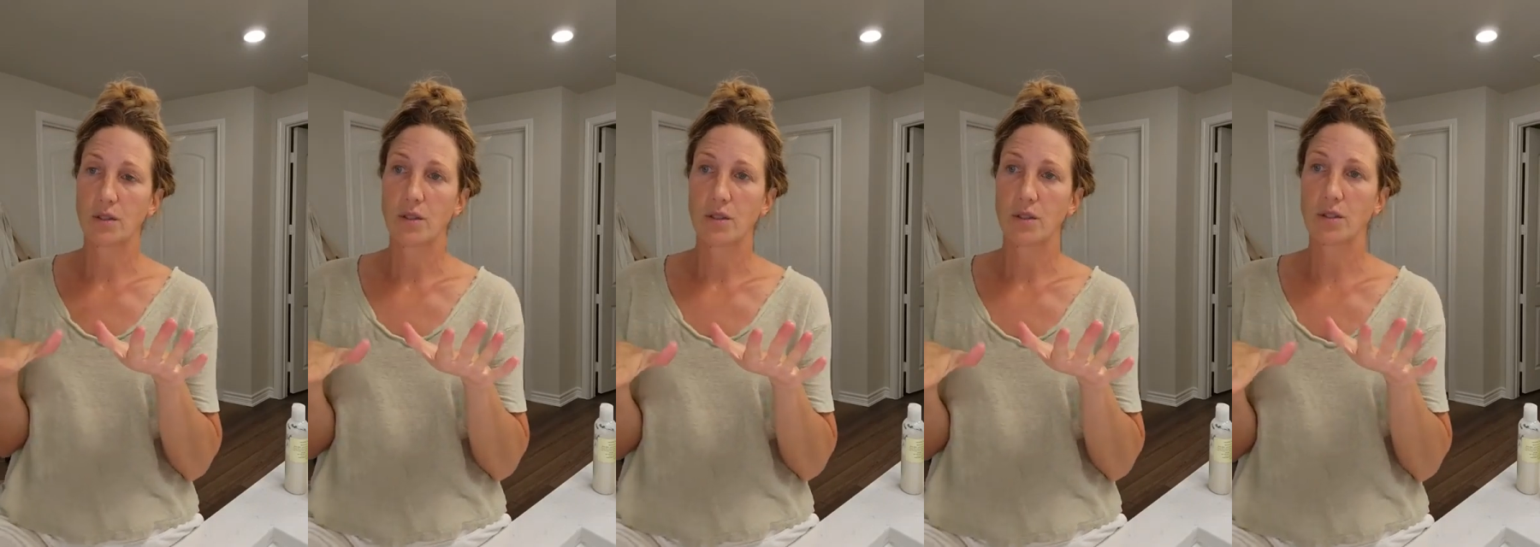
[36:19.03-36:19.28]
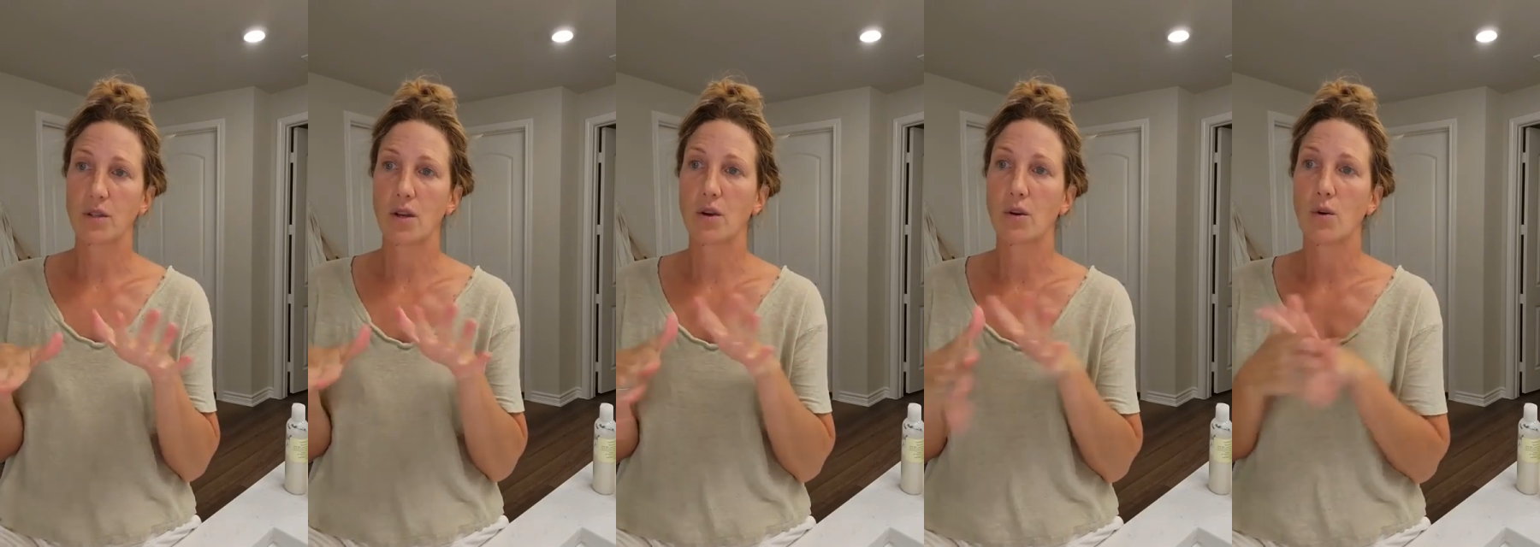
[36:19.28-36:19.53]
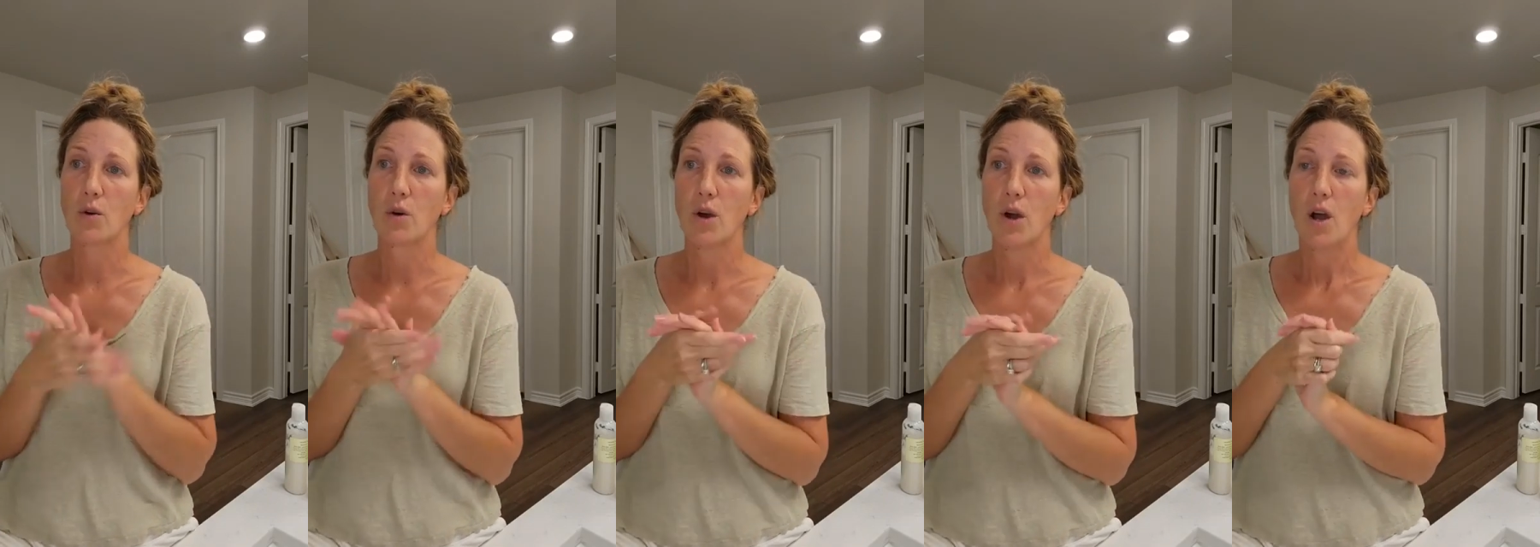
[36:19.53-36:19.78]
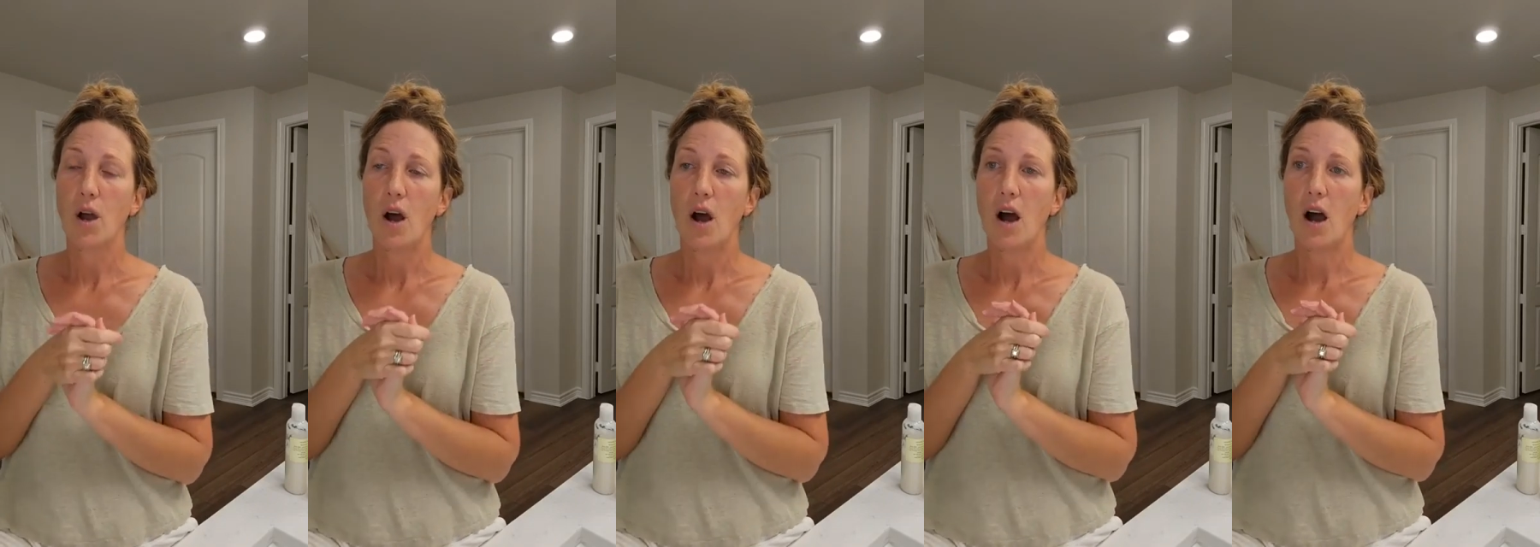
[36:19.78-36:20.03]
So
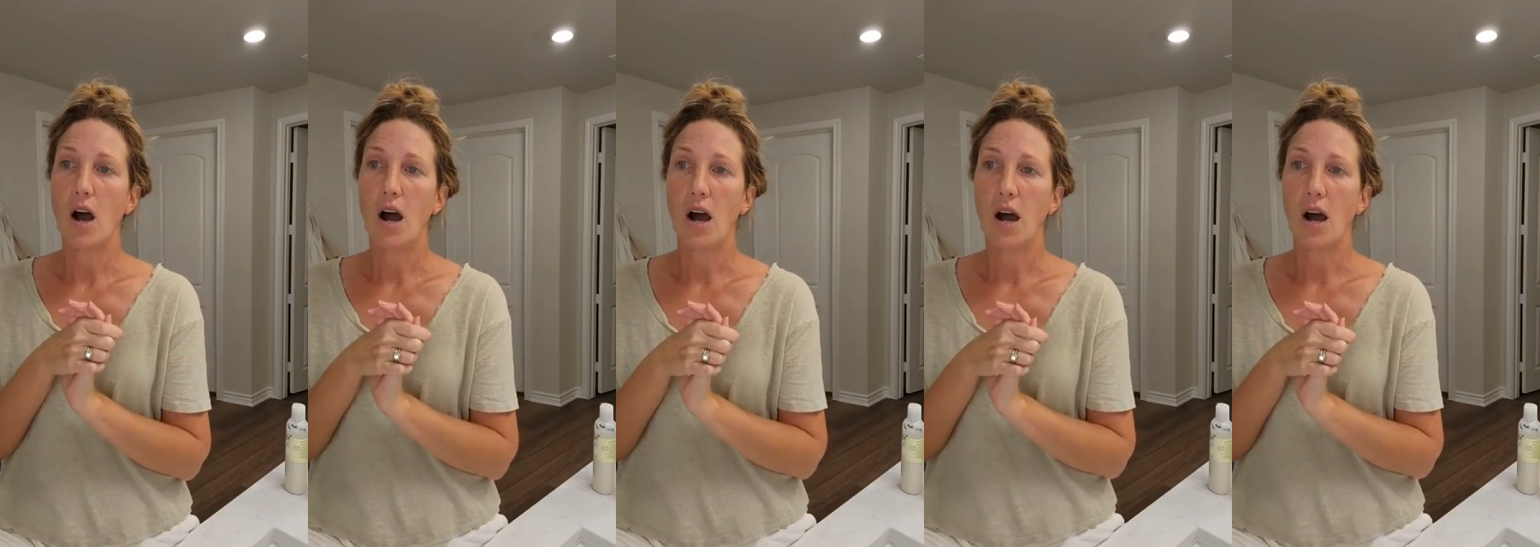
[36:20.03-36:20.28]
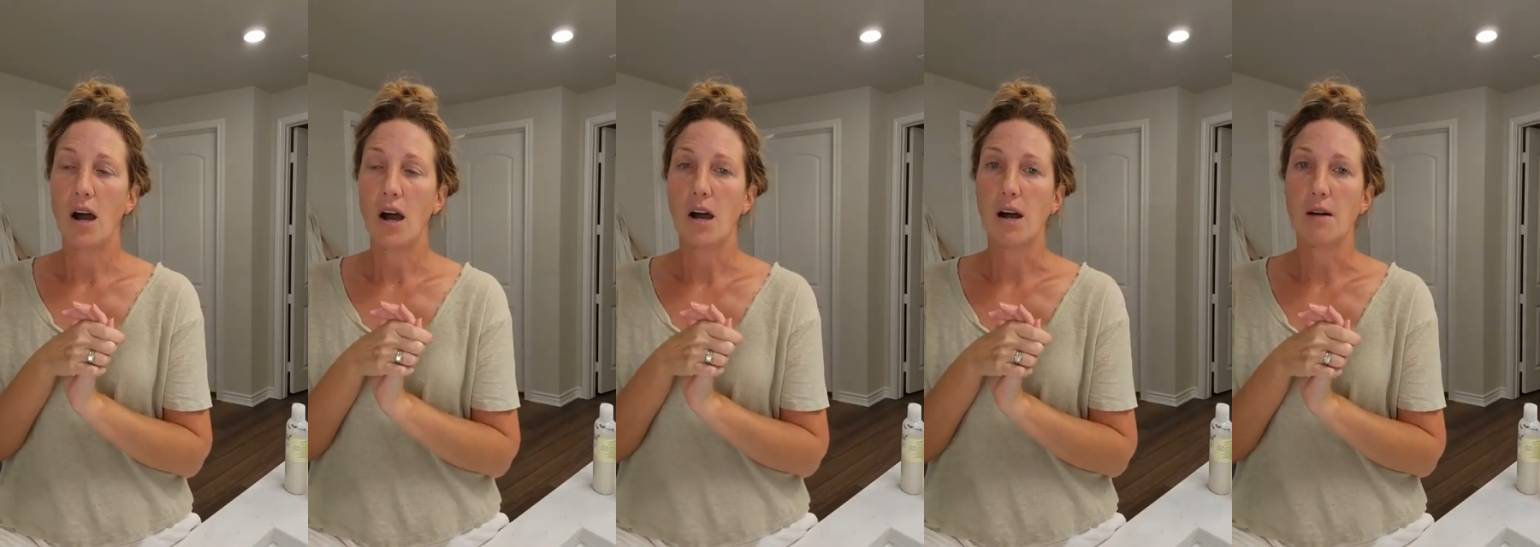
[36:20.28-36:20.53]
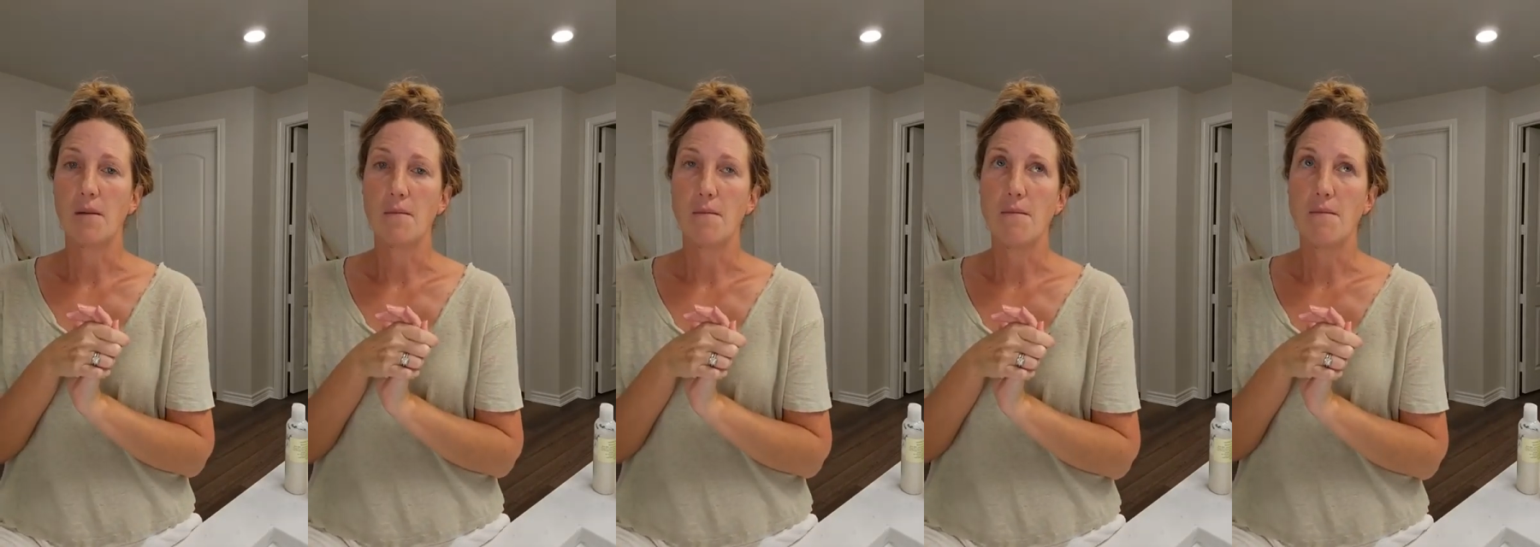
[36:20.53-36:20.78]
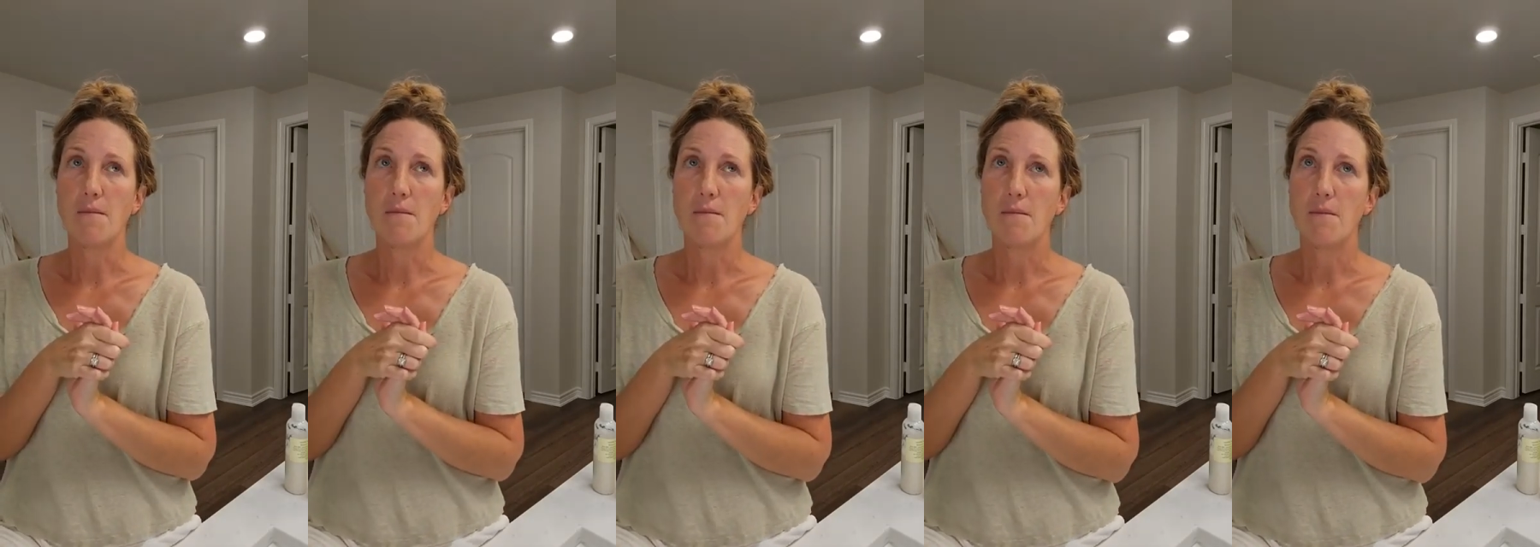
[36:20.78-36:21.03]

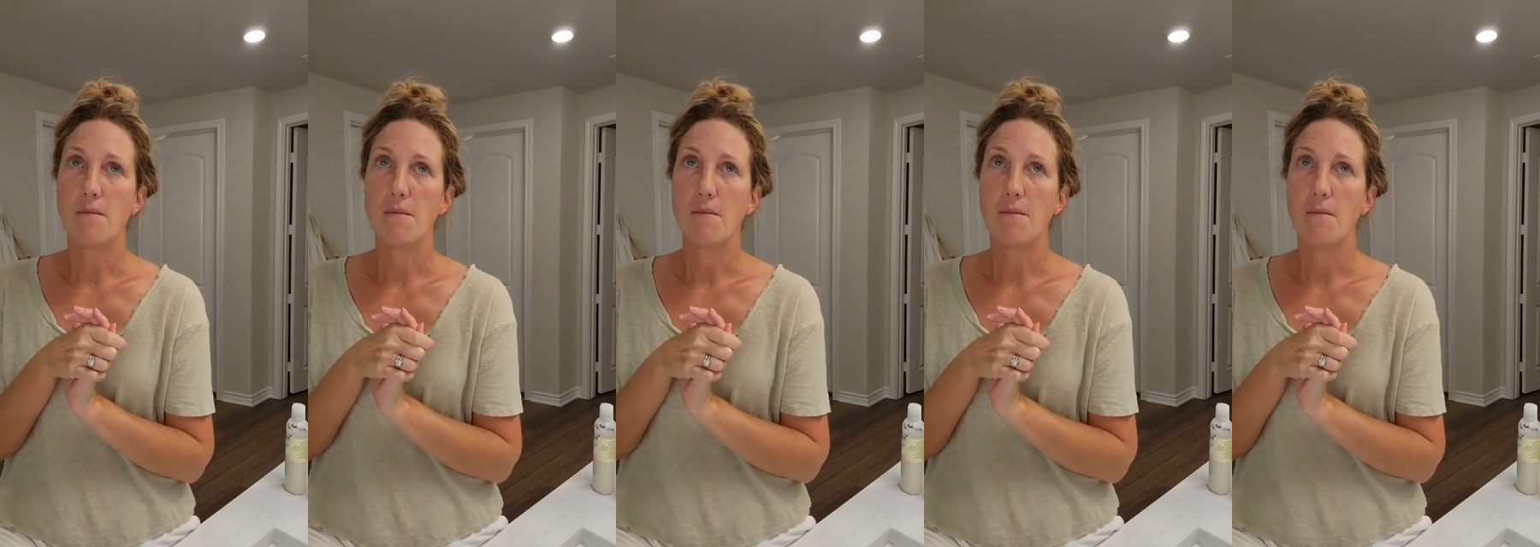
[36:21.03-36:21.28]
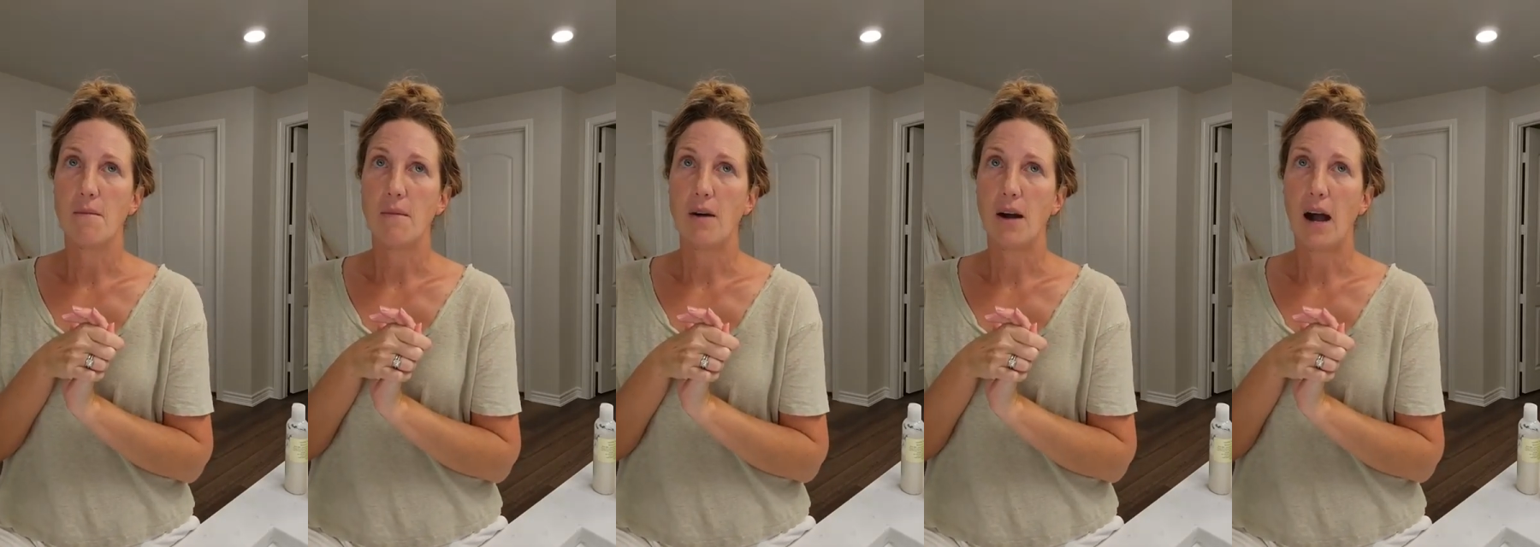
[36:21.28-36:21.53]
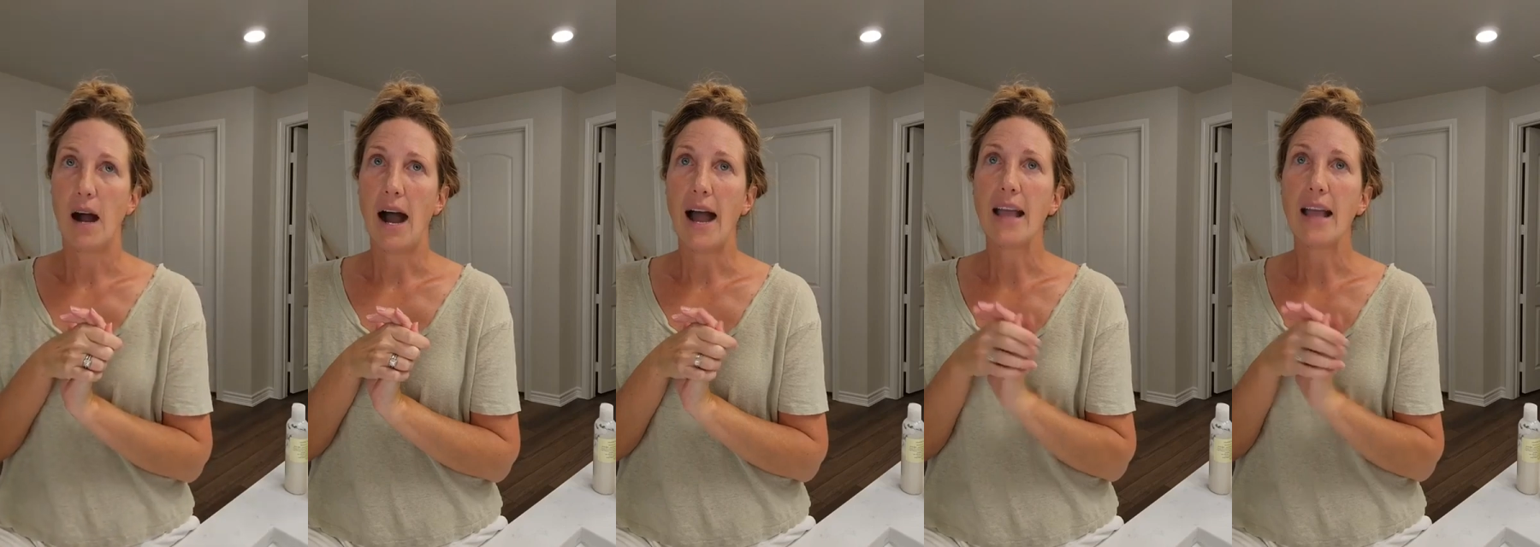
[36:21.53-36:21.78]
I